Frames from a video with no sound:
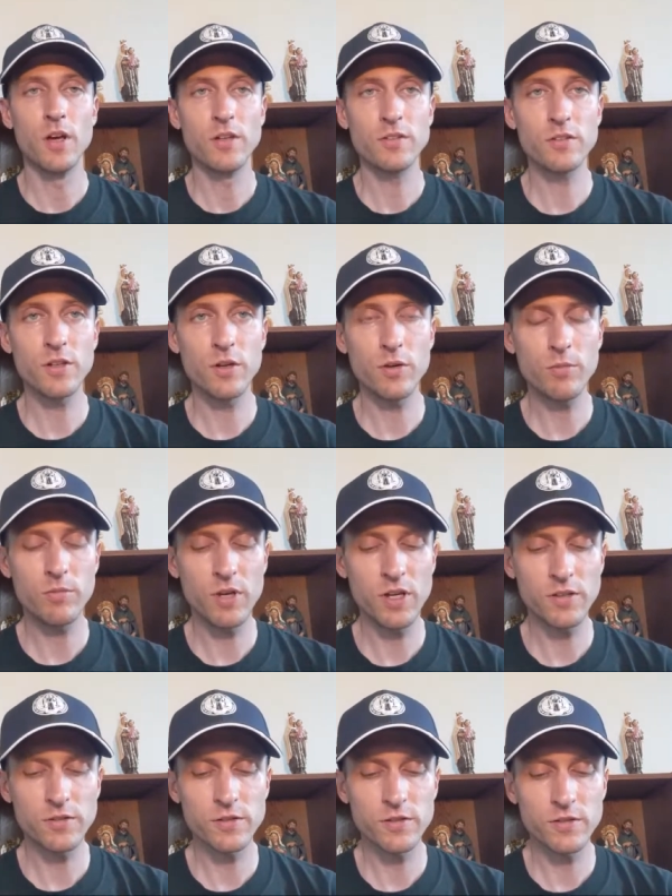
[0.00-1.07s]
So
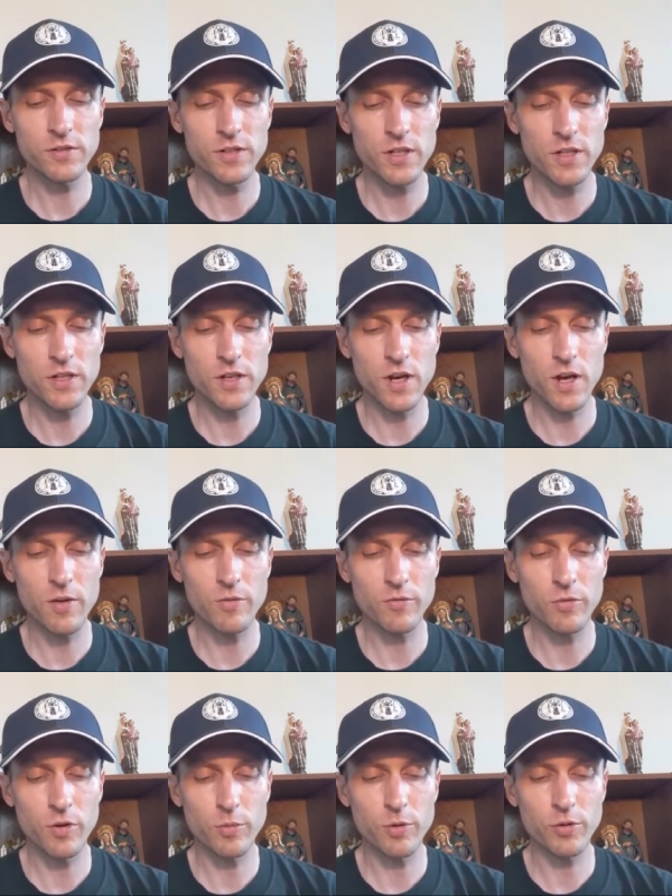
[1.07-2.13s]
nice to see uh,
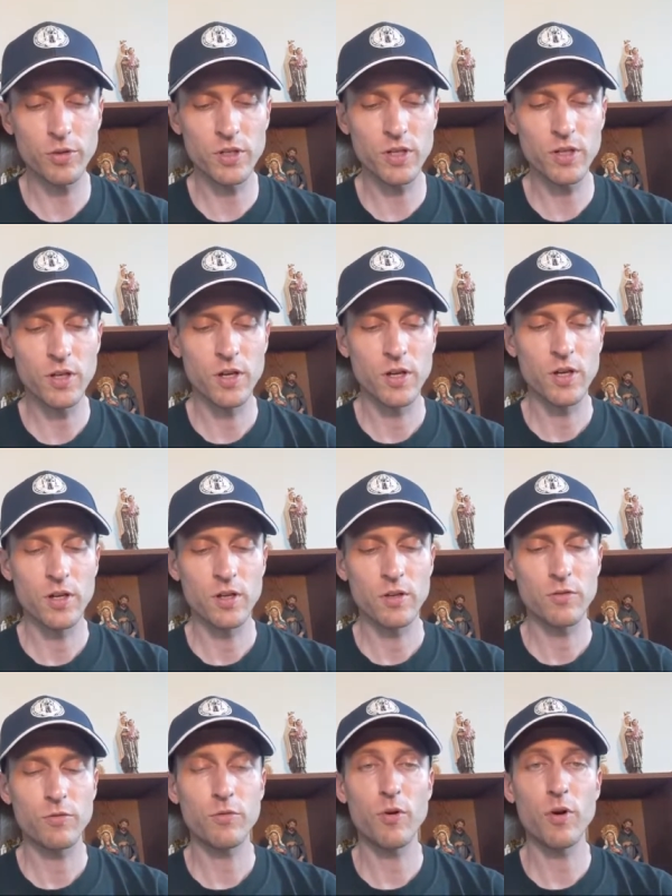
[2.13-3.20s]
formerly
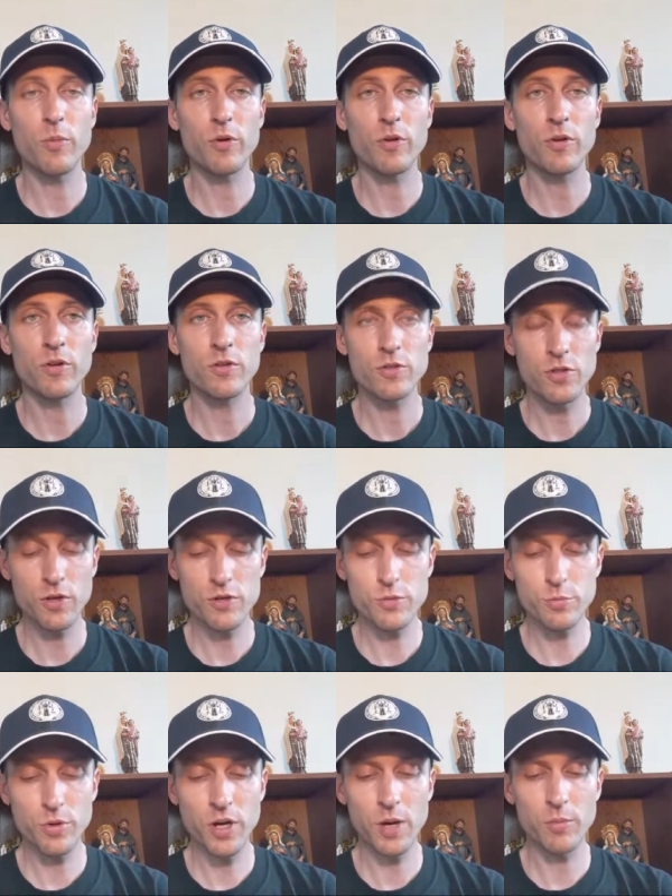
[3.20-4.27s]
former church
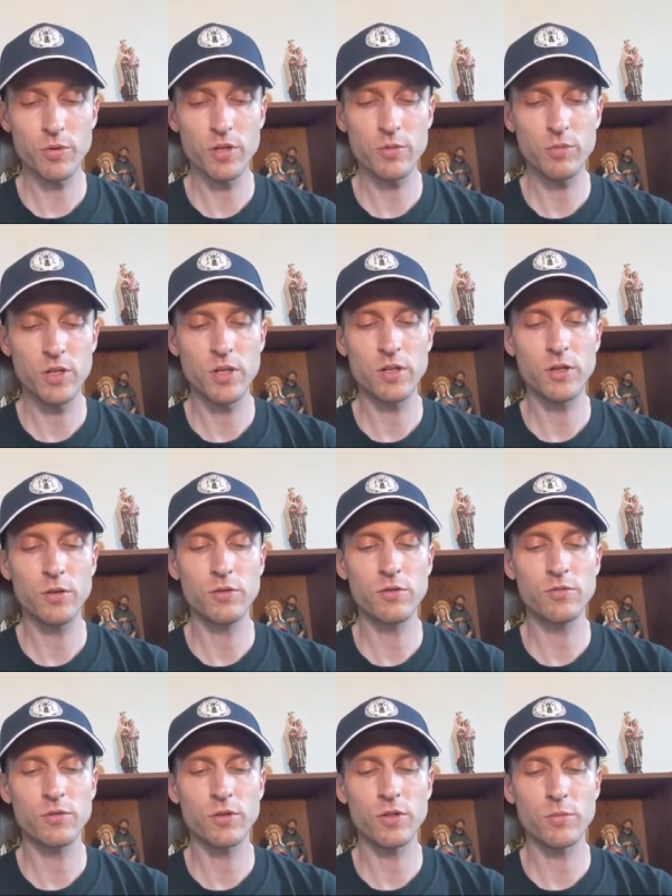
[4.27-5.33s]
property being
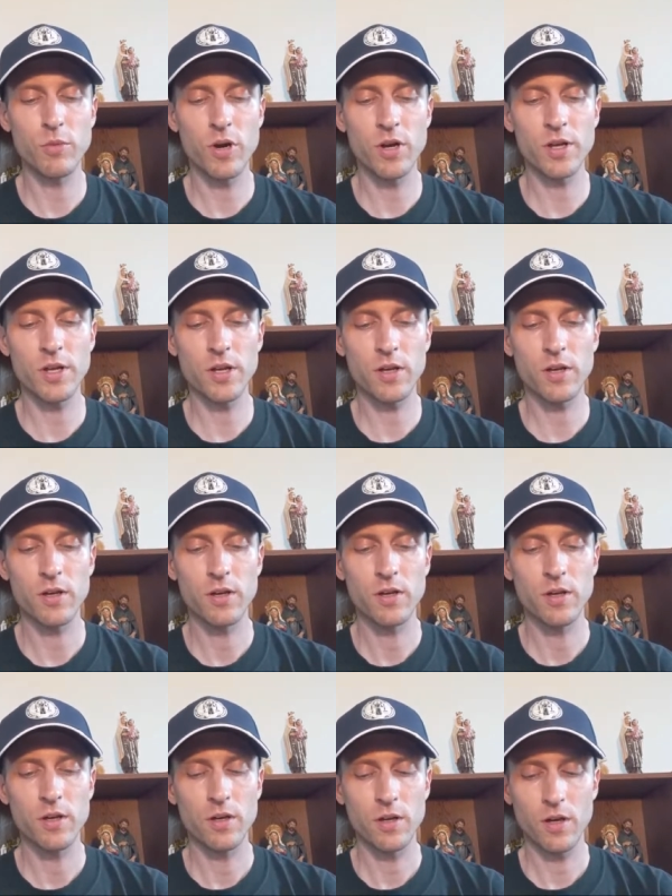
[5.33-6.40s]
used for demonic
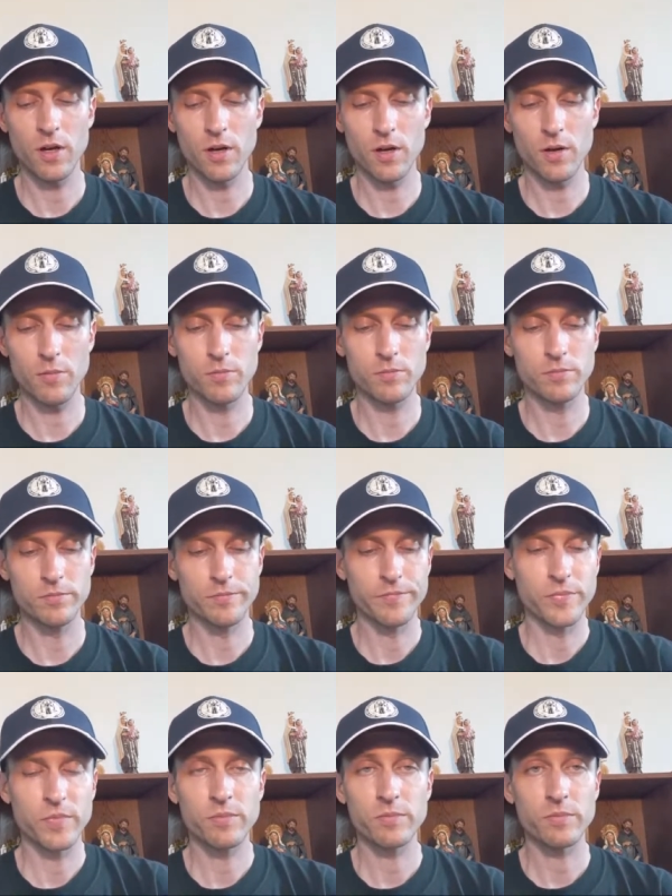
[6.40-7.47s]
um,
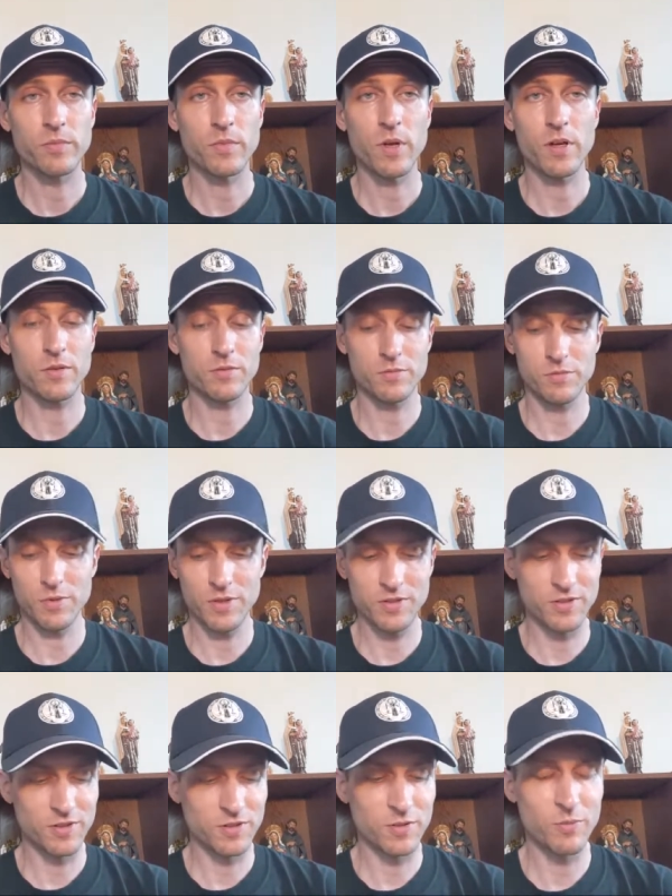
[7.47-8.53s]
uh,
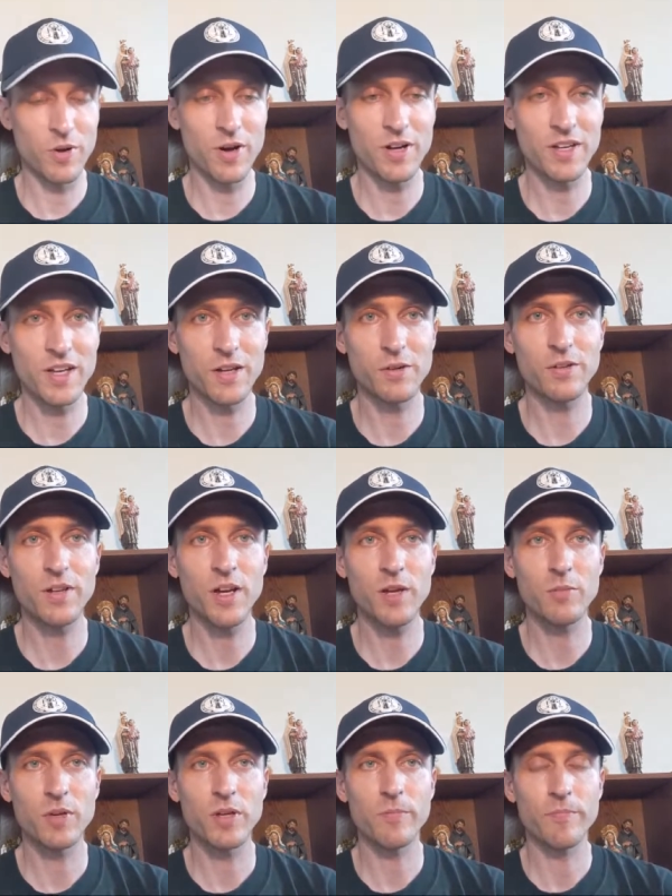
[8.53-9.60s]
demonic
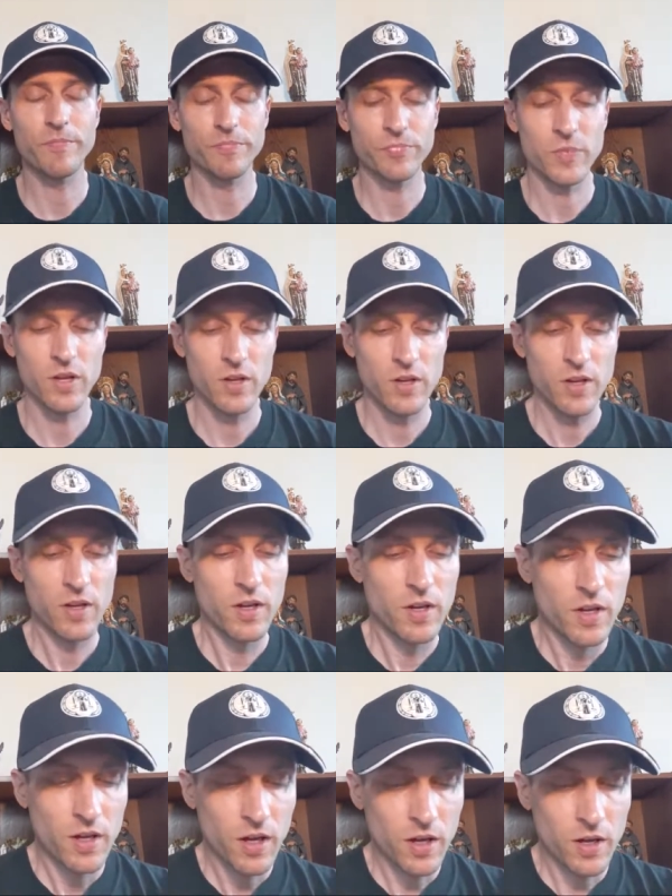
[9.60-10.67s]
entertainment.
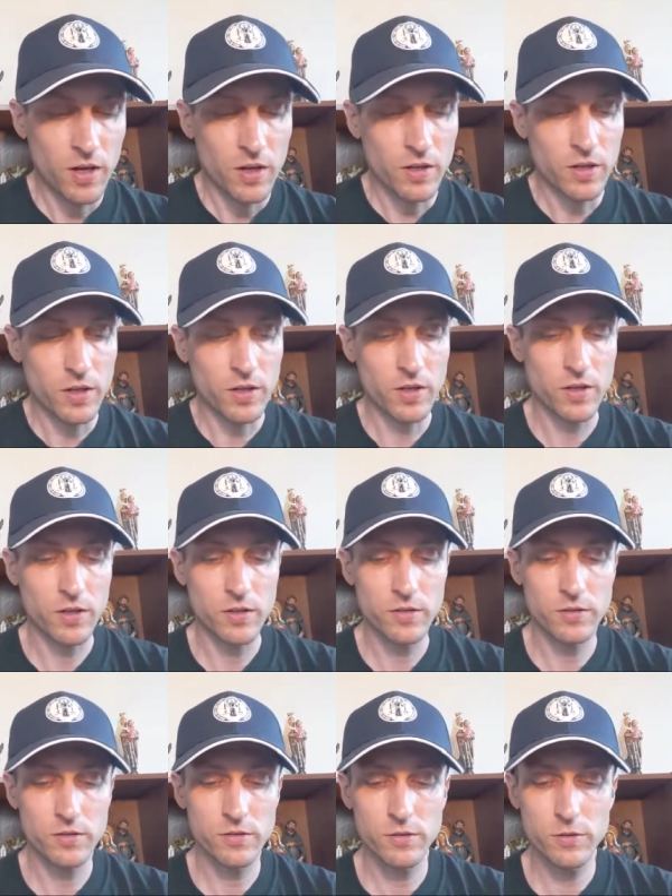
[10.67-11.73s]
Uh,
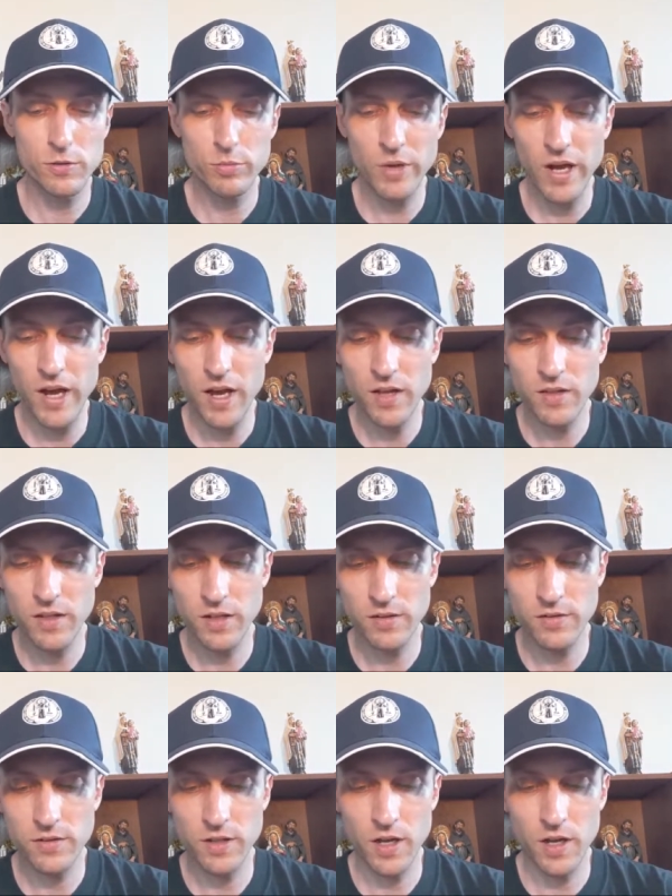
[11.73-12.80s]
it's too bad
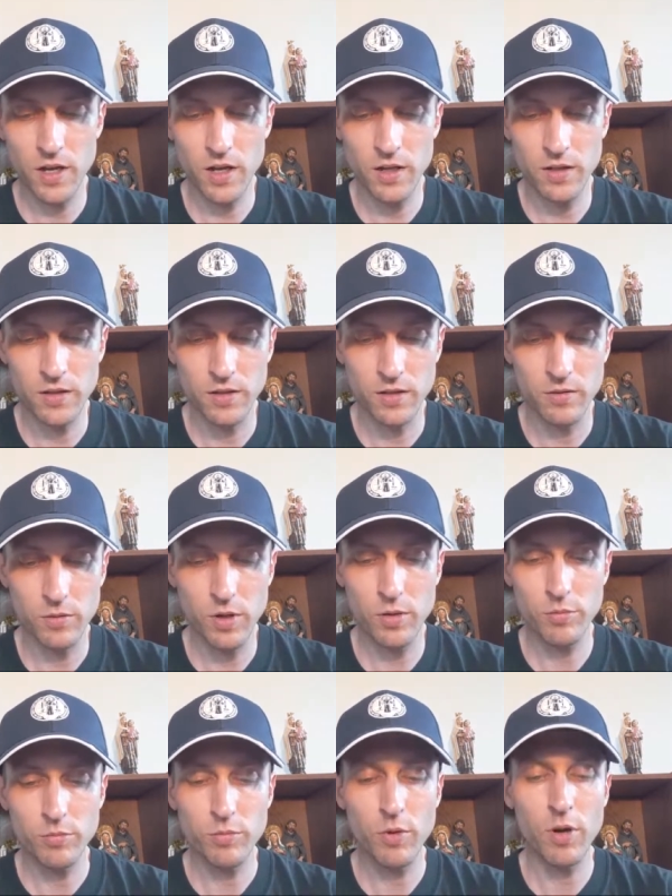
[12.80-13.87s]
that uh,
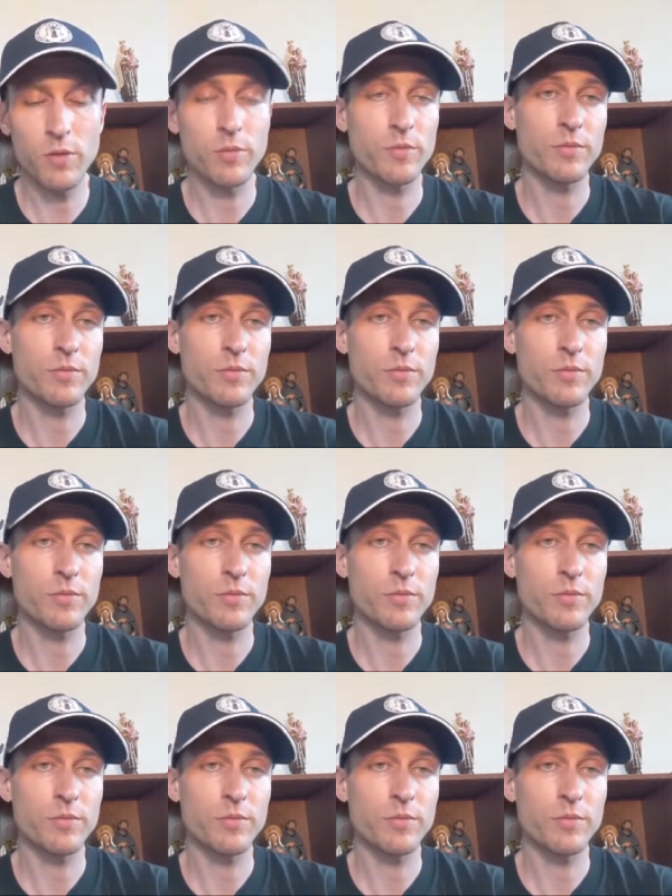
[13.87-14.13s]
well, well,